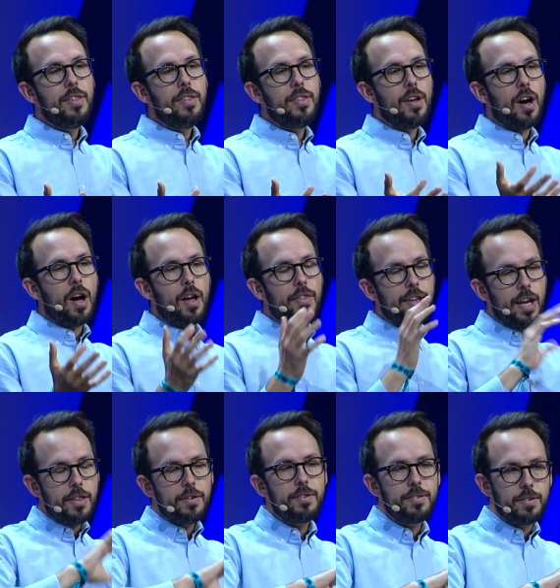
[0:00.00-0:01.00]
the, the
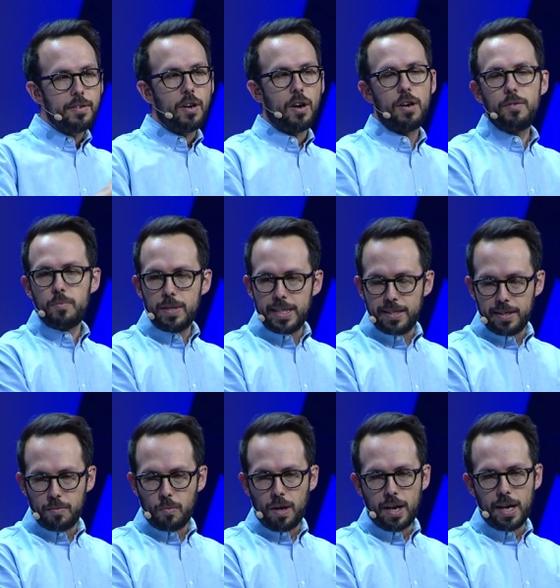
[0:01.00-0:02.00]
other
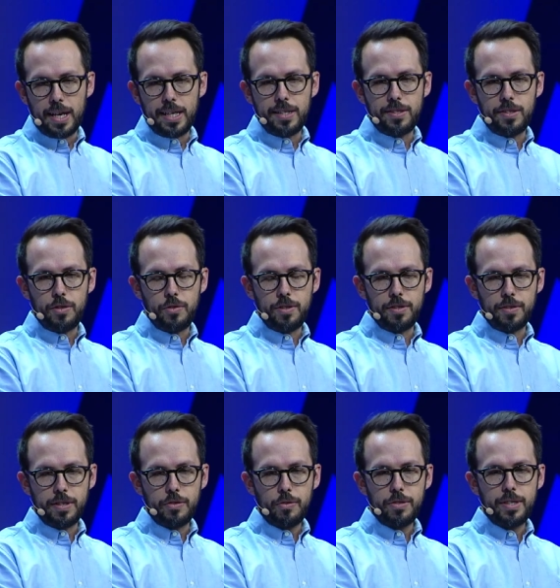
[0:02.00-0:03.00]
reason why institutions are
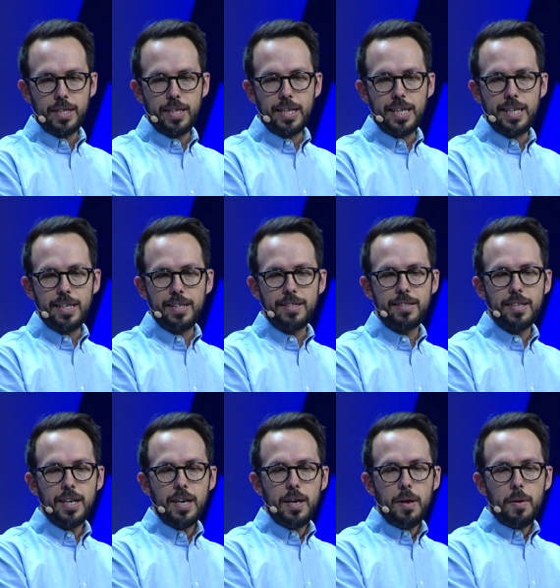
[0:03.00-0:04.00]
interested is
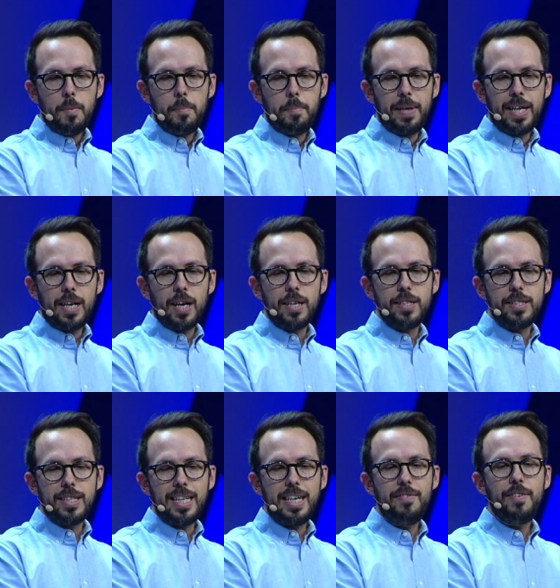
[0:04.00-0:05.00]

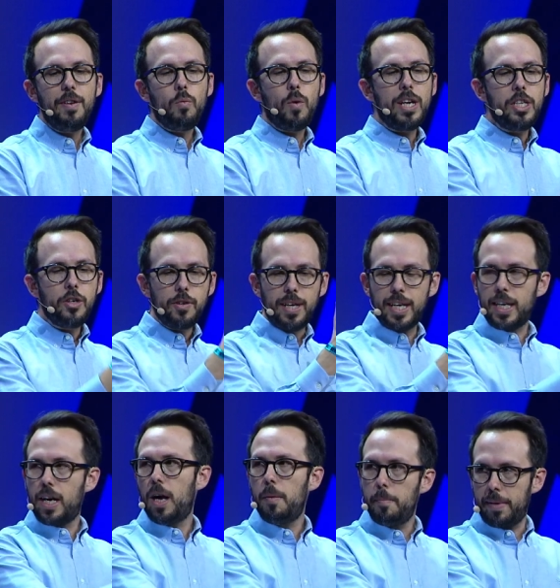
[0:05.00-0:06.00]
because even when you're an
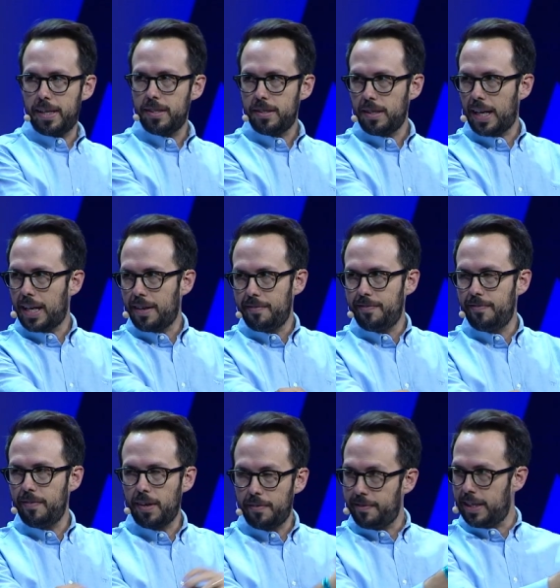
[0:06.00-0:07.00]
incumbent, like a,
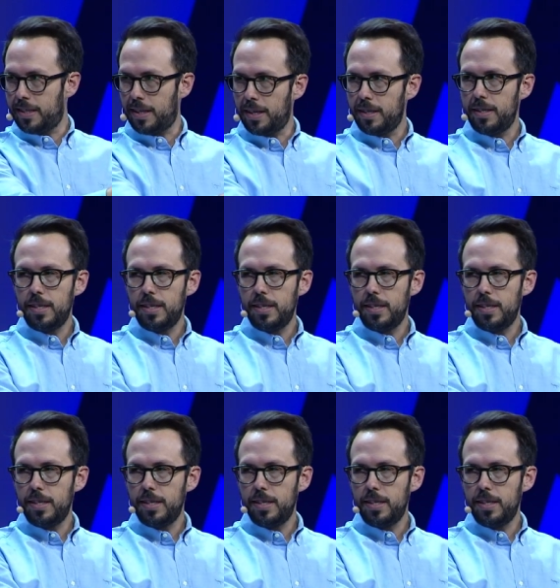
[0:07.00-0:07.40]
a Visa,